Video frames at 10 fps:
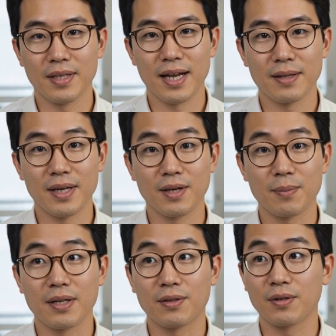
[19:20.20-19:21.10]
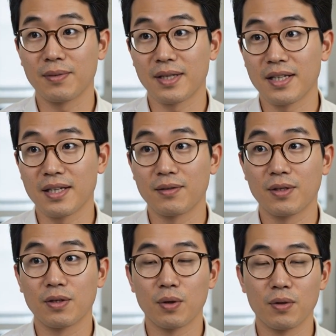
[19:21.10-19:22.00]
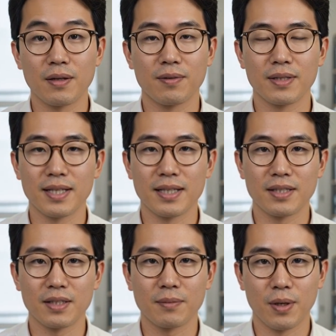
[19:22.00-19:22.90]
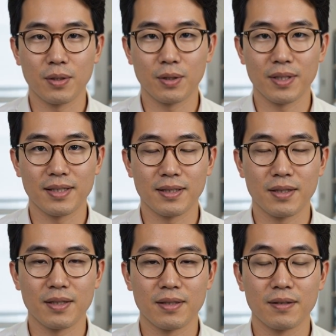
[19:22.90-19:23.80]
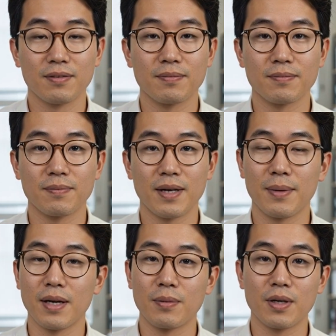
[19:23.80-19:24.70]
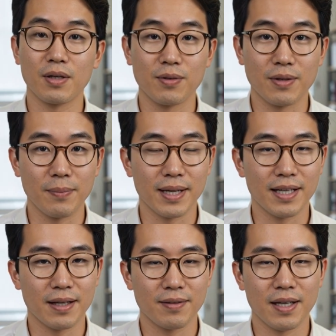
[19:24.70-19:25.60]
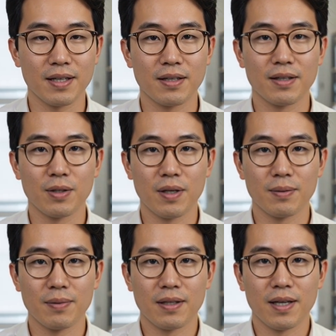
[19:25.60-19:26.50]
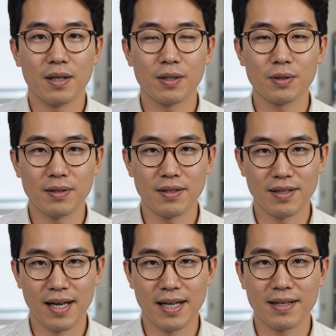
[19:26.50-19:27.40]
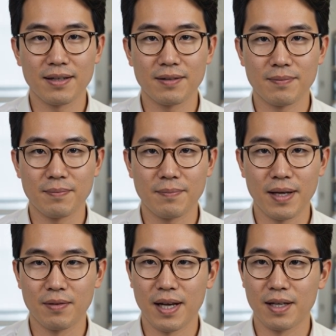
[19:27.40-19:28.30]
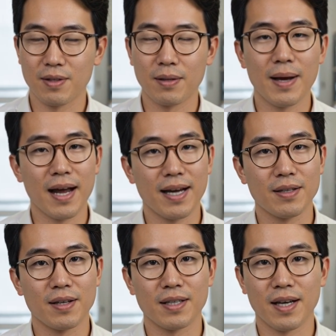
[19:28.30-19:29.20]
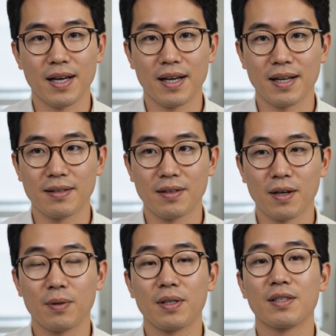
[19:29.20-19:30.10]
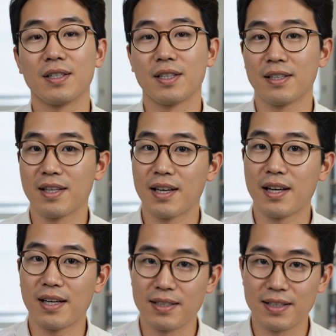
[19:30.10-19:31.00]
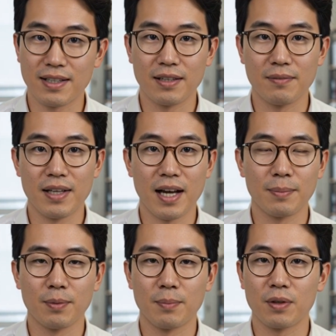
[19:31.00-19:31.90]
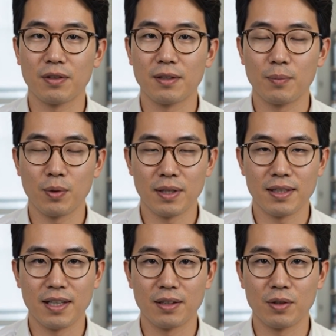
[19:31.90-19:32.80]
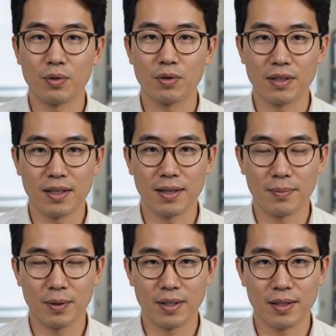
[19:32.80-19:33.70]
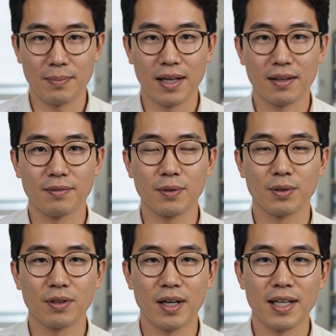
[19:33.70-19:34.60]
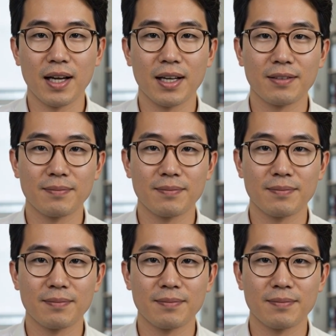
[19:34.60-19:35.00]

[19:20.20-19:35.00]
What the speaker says: The next major breakthroughs may not come solely from designing smaller transistors. They may emerge from combining innovations across materials, science, manufacturing, packaging, and thermal engineering into systems capable of supporting the extraordinary computing demands of future AI.